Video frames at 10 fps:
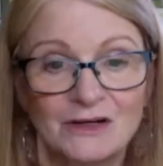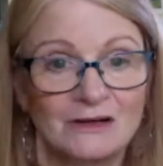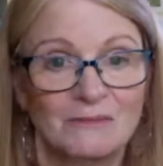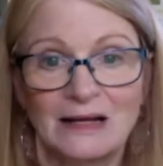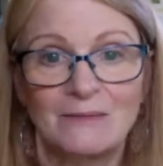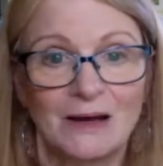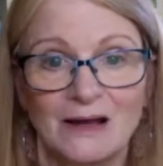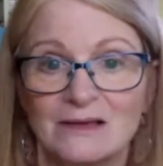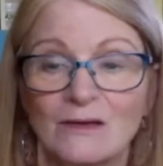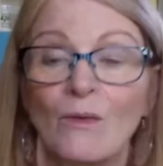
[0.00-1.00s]

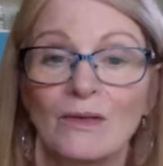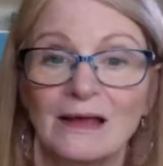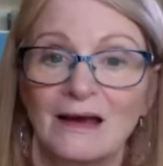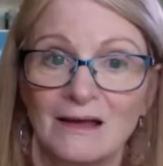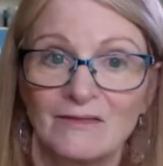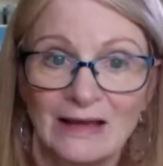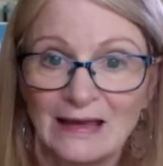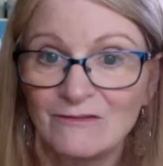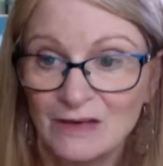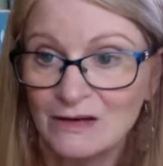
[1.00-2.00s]
menopause, holy hell, if I
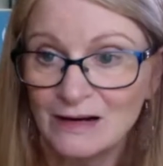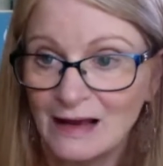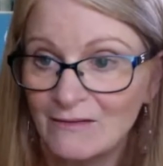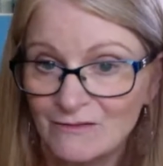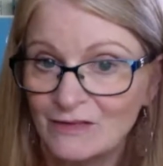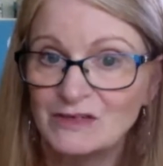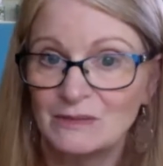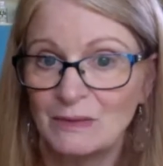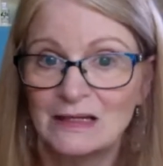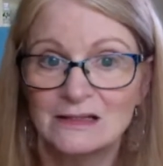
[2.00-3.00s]
can't figure it out in
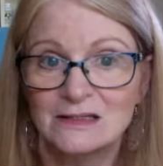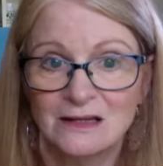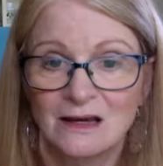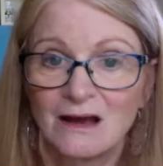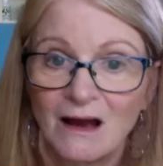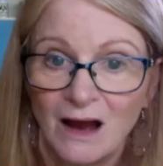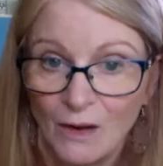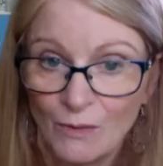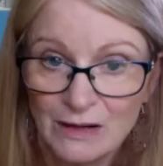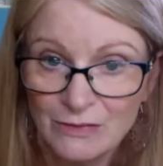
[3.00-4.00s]
15 minutes, I
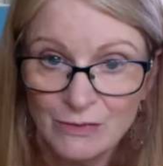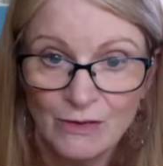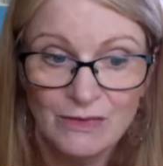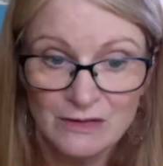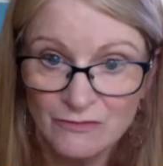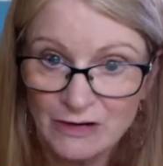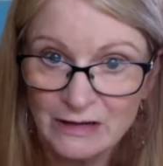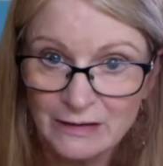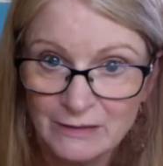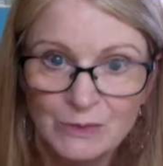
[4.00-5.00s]
want to throw this
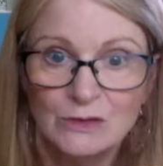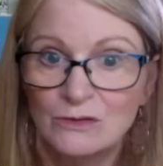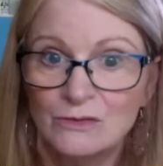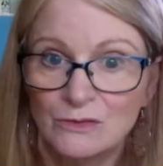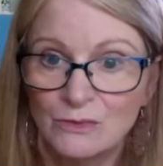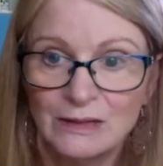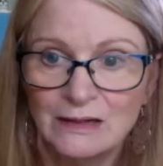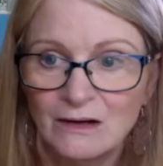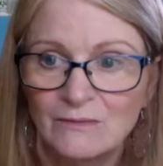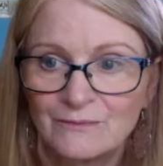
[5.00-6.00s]
freaking computer through the
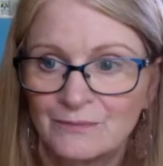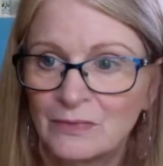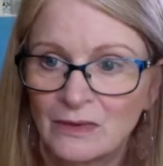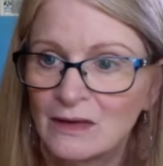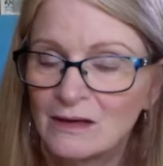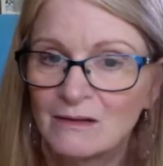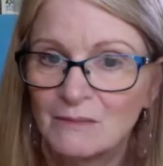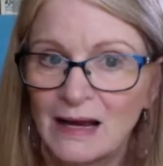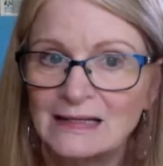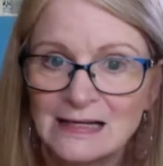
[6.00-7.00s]
window.
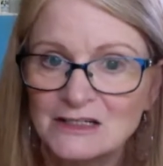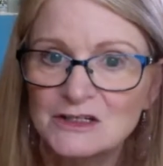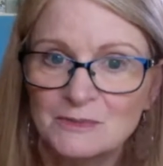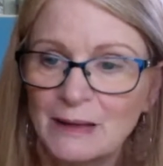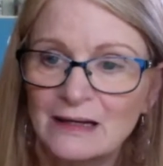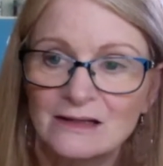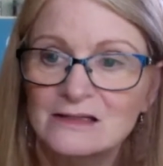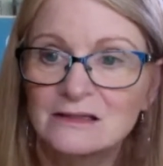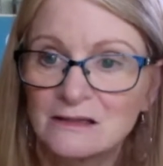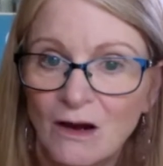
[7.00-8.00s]
My attention span
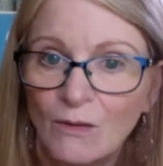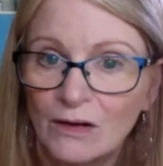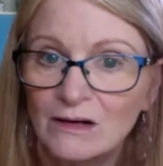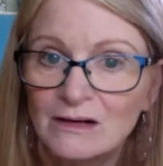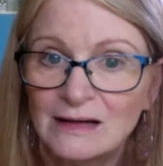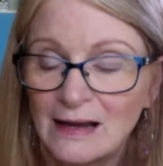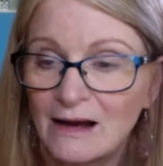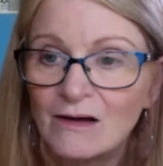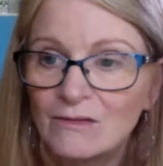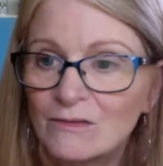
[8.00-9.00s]
is lower
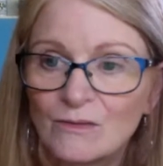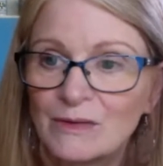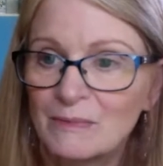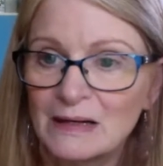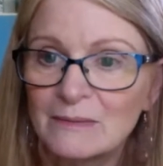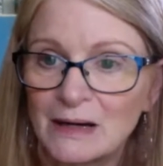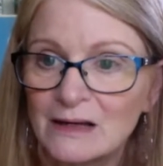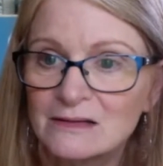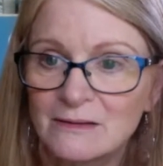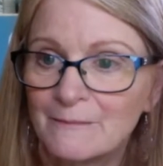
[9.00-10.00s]
now with
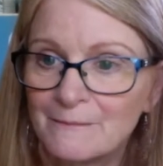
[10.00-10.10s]
menopause.